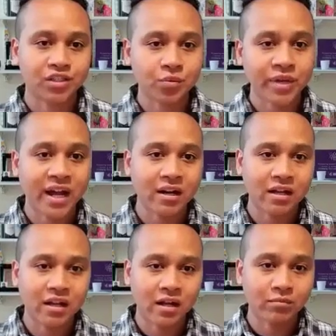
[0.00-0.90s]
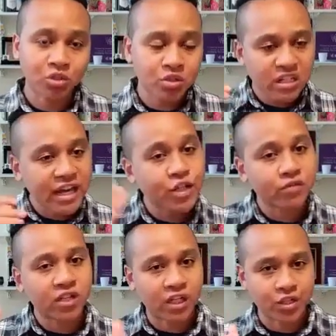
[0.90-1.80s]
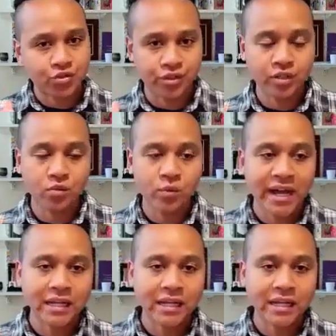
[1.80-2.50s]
so we had, due to the nature of the clustering, we had an